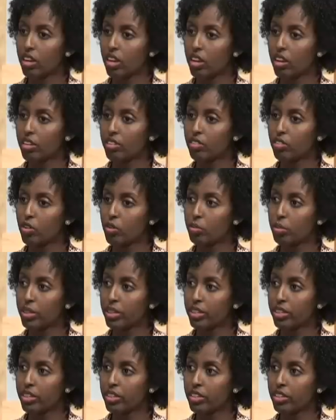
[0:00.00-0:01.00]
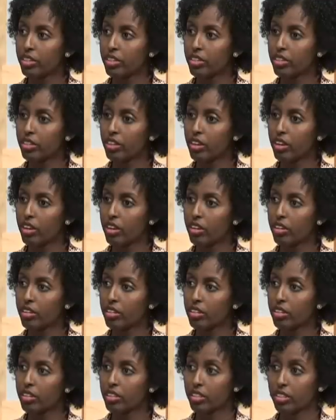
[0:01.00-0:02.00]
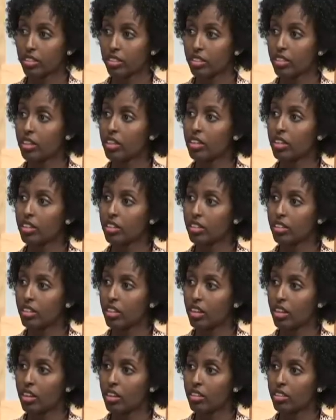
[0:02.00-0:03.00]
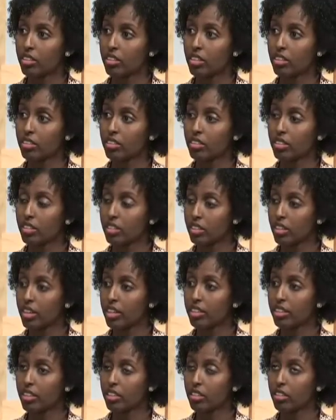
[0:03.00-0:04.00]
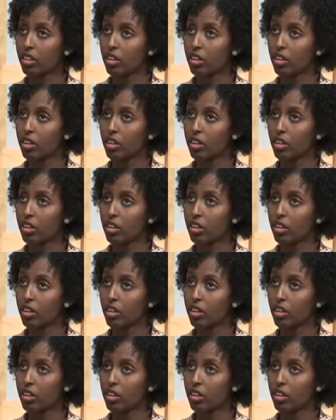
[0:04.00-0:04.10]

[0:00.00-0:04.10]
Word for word: Uh, nobody uh, can sell uh, skin light